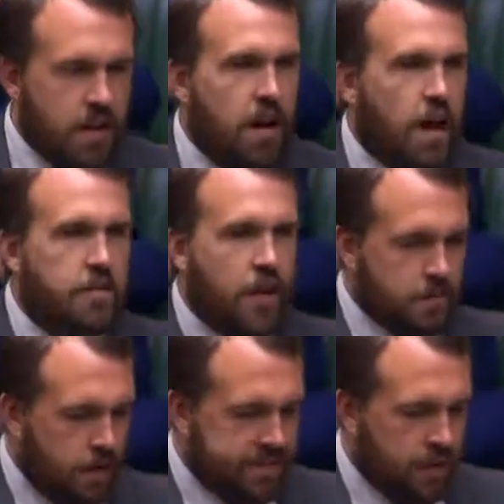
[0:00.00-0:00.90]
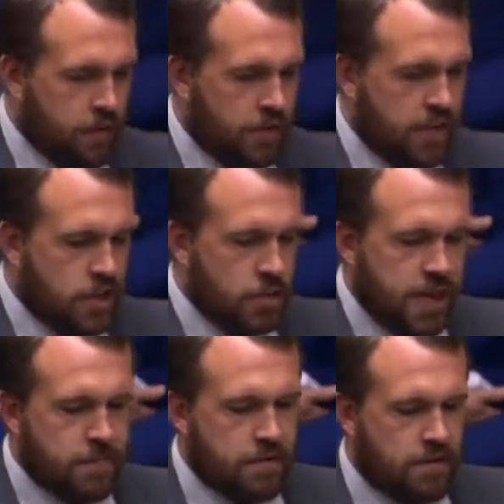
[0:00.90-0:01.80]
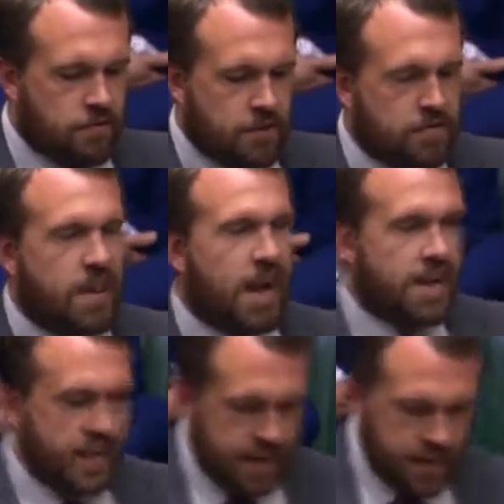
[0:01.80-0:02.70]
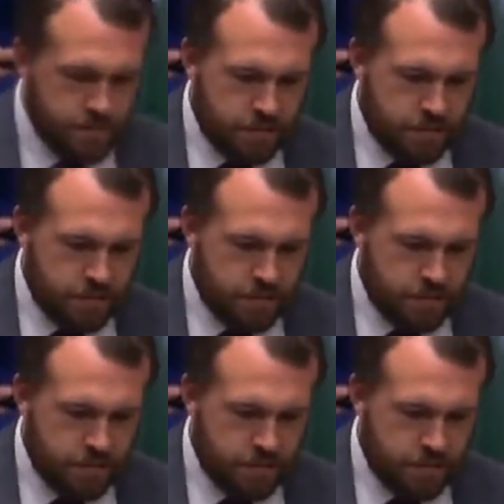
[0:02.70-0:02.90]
I find myself in the unique position of standing here